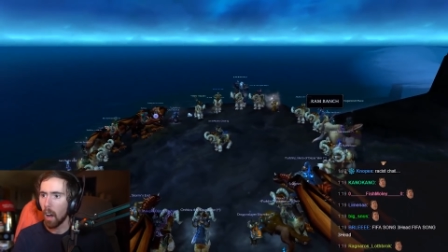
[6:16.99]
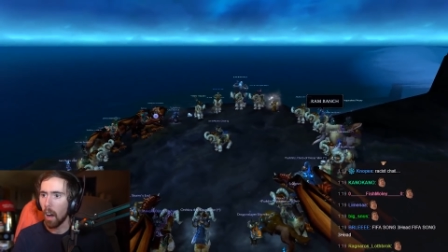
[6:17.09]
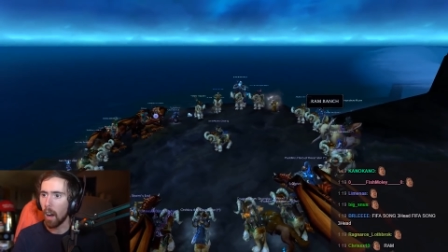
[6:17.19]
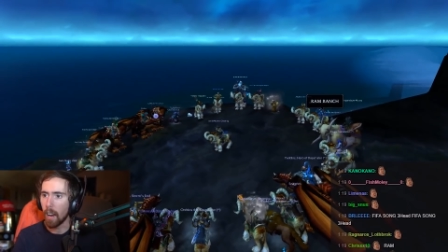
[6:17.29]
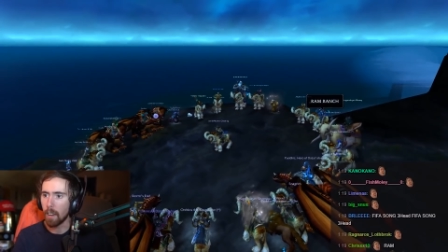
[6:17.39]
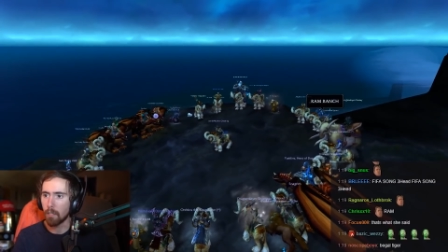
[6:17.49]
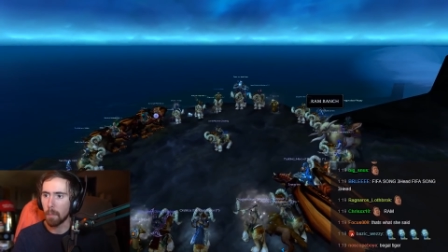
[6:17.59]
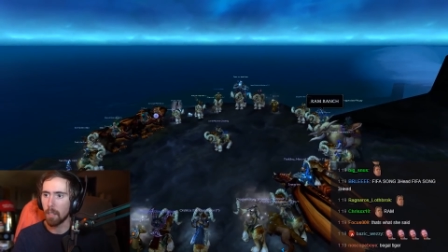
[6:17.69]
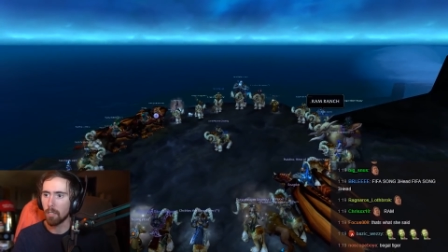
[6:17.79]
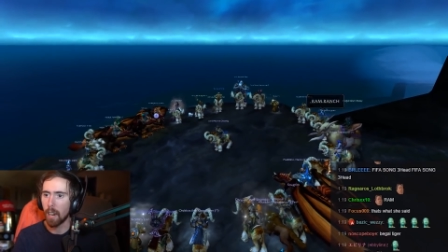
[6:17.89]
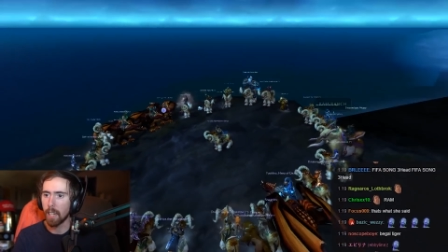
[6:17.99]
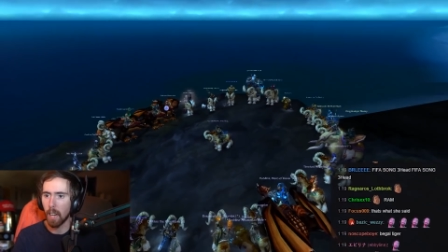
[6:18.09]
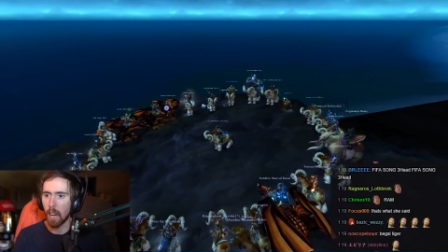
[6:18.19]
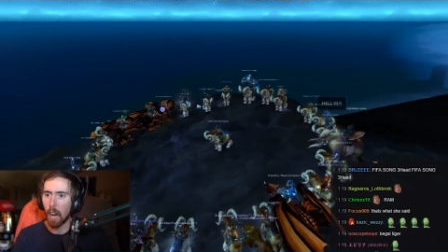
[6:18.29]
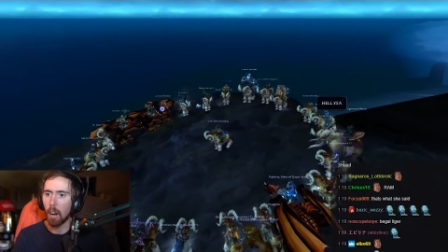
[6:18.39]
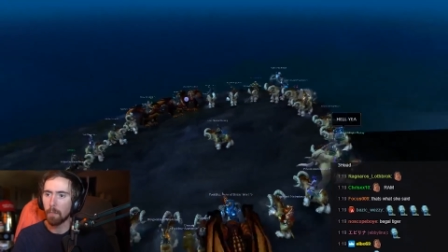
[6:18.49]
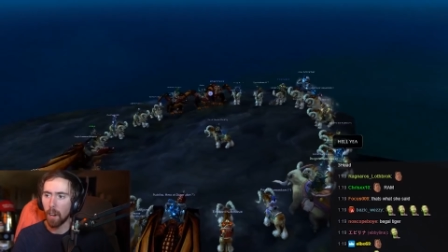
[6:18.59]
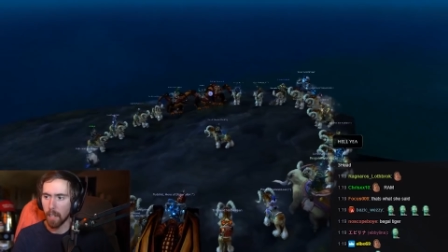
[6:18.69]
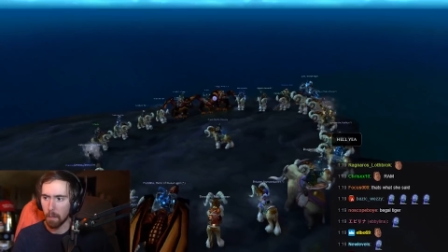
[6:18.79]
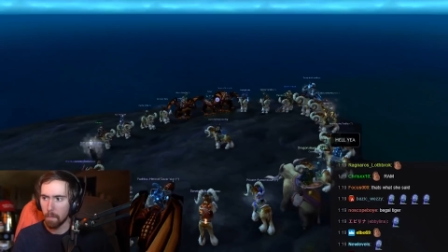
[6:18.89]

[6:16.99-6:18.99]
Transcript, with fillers: Uh, if somebody's hiding, I'll, I'll find them.